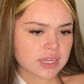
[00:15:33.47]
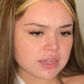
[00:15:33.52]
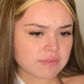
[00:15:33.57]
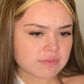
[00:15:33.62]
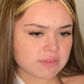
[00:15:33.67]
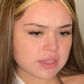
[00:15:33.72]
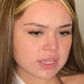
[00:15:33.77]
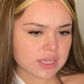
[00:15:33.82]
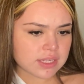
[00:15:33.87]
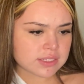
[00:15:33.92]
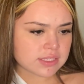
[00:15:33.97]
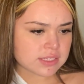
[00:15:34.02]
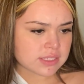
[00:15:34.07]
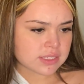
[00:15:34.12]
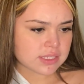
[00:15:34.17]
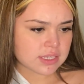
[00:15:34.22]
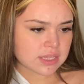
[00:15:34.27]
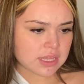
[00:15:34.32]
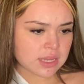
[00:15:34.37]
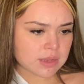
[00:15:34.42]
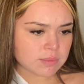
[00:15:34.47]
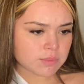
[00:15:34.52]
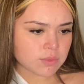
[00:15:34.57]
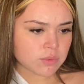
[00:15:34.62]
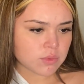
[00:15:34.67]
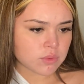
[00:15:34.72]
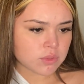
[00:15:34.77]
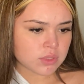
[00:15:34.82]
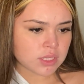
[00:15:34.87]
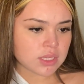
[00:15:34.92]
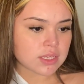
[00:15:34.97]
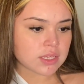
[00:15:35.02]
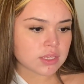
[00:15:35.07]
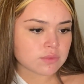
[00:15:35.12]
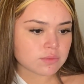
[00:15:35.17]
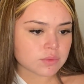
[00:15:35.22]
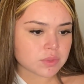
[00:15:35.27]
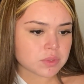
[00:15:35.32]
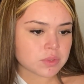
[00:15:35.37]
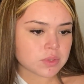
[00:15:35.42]
If he gets into that bowl, he
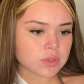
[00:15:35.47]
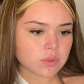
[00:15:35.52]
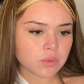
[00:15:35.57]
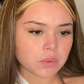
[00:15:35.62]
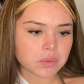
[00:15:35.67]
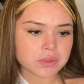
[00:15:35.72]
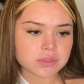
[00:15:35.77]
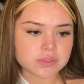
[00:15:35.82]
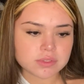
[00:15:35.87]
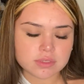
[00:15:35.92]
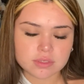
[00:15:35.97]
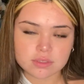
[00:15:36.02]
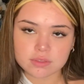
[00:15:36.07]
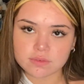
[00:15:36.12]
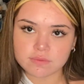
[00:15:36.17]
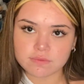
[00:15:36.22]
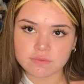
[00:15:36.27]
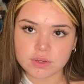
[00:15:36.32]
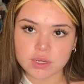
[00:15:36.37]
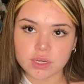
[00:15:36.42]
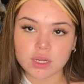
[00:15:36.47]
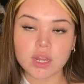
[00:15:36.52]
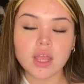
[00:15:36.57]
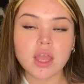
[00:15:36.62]
can ruin the oils in his fur.